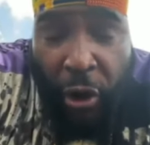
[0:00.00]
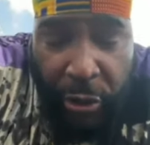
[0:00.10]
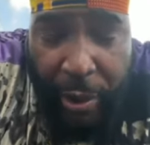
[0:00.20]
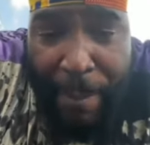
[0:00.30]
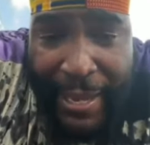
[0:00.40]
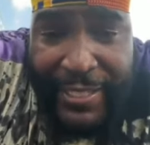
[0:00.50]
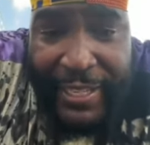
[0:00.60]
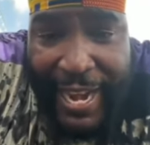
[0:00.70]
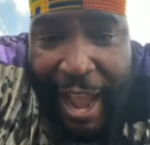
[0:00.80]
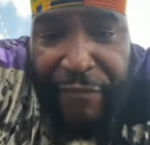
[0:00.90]
Are you a
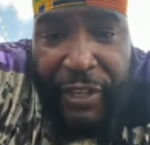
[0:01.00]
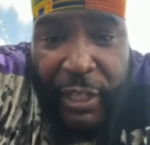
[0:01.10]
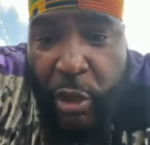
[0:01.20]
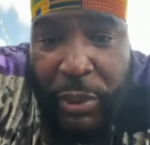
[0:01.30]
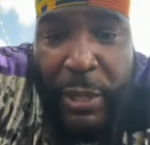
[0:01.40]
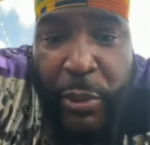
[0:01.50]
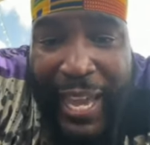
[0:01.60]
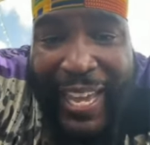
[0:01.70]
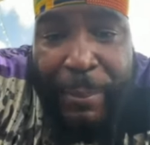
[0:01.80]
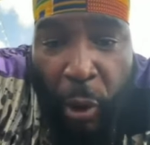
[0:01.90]
Mexican African who
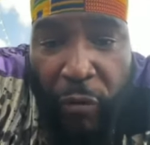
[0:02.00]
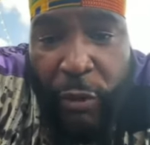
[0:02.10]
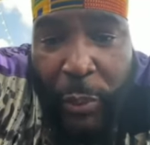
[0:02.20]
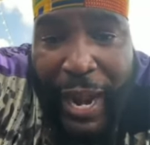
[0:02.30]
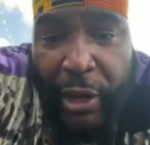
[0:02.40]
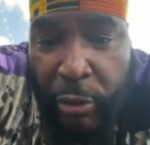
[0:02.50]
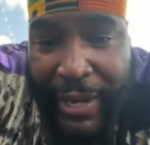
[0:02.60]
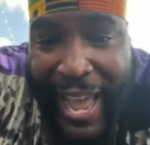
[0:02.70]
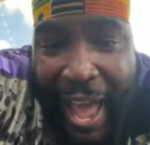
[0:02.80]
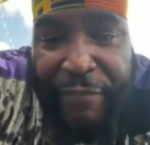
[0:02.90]
came over with our great